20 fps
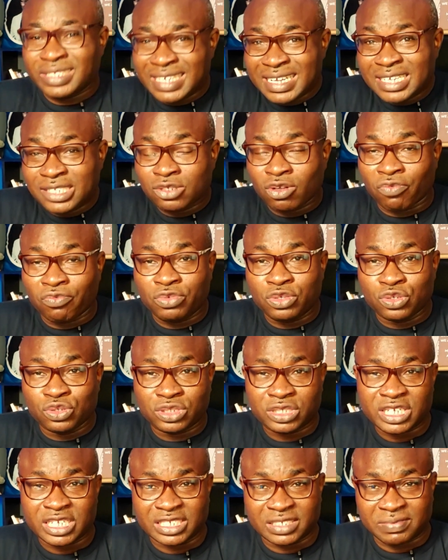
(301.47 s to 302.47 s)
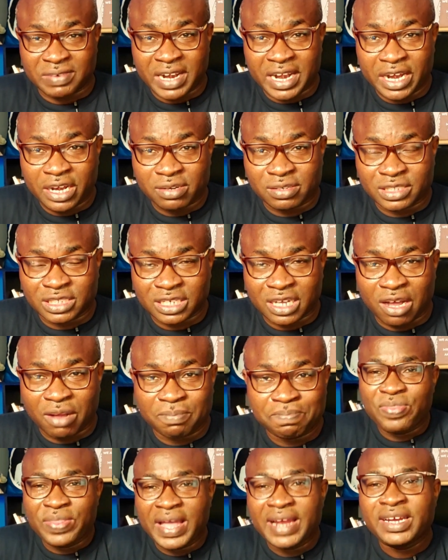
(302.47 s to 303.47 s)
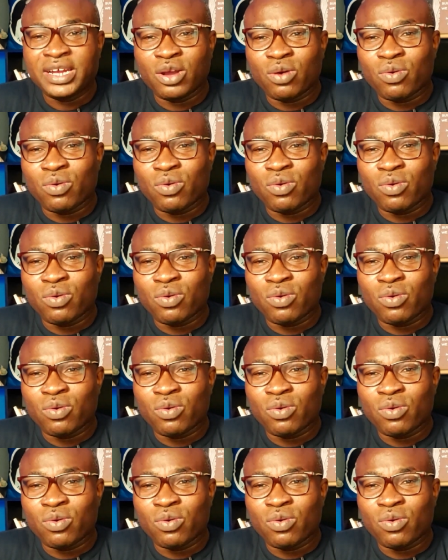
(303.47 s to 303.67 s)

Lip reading: ease of use is very critical. Then the